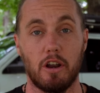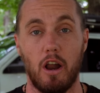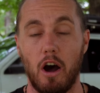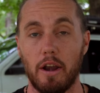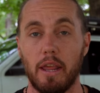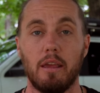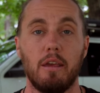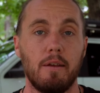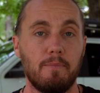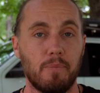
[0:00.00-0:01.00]
on an awning.
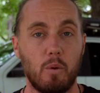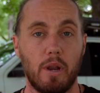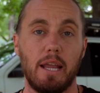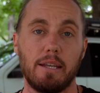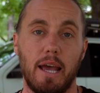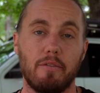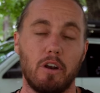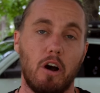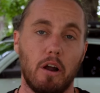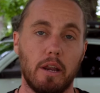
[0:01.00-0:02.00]
You would hate to have an
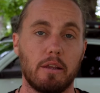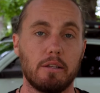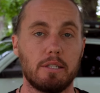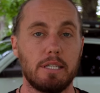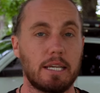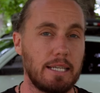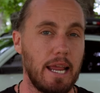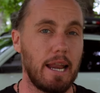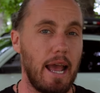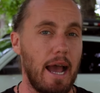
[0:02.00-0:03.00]
awning
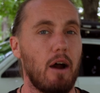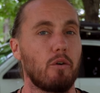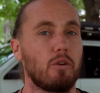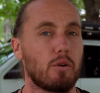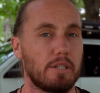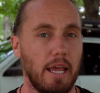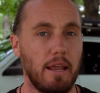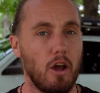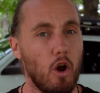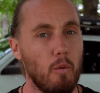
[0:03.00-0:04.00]
dictate how your
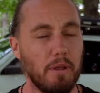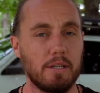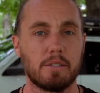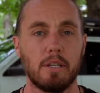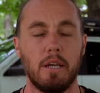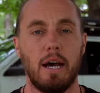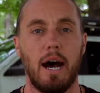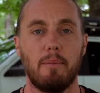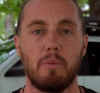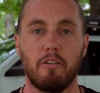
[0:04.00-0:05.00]
tent opens,
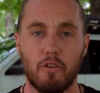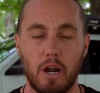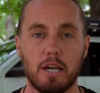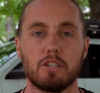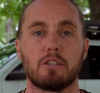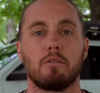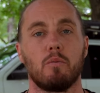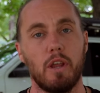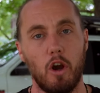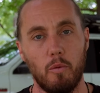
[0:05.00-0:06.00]
um, but for us,
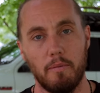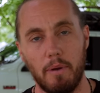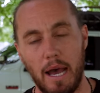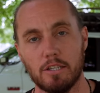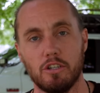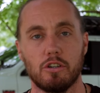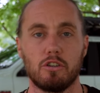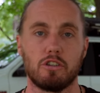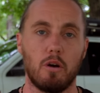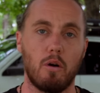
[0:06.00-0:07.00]
we open passenger,
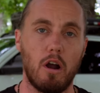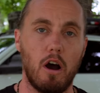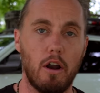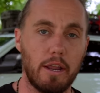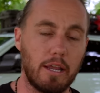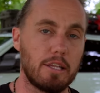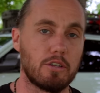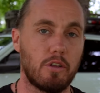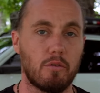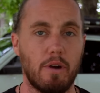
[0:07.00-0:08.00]
so our awning is
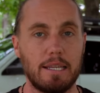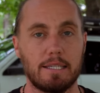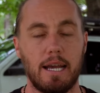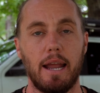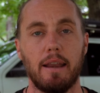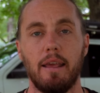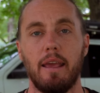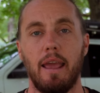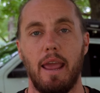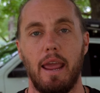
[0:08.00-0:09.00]
on the right side,
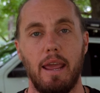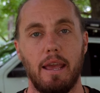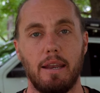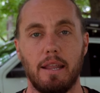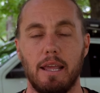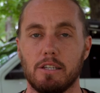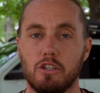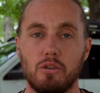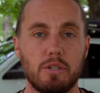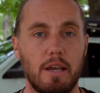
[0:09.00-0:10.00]
and it's a
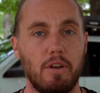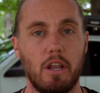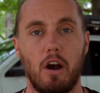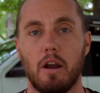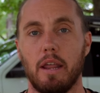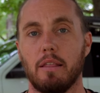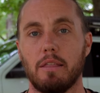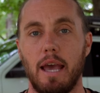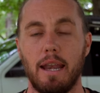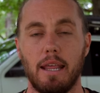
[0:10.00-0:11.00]
270 awning
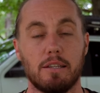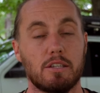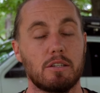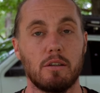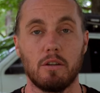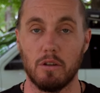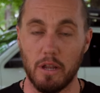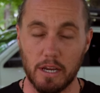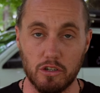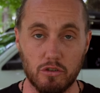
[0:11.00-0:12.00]
that is
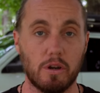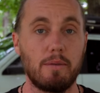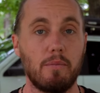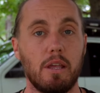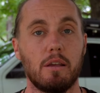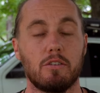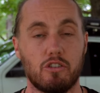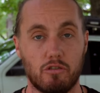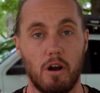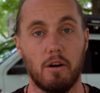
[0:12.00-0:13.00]
extremely
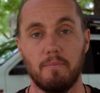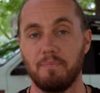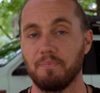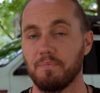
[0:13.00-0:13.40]
strong.